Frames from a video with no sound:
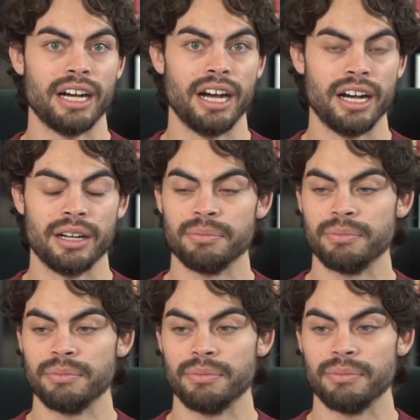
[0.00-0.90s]
um,
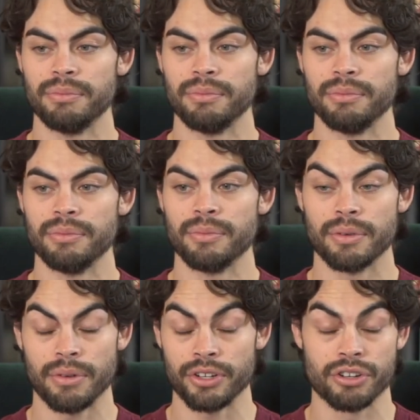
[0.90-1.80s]

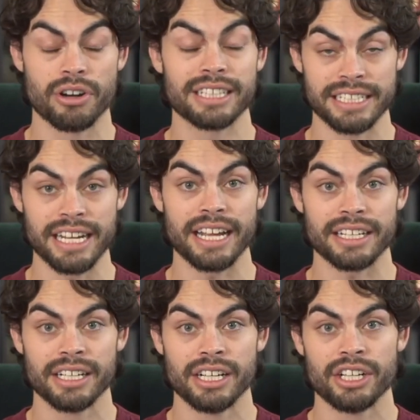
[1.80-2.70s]
during the
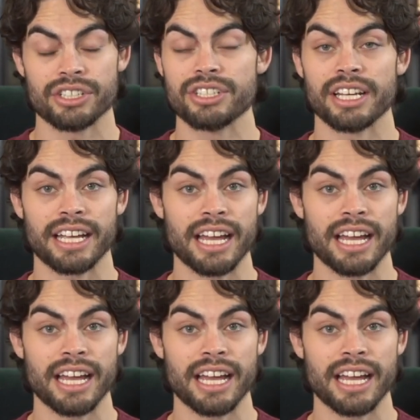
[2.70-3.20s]
date, she's like,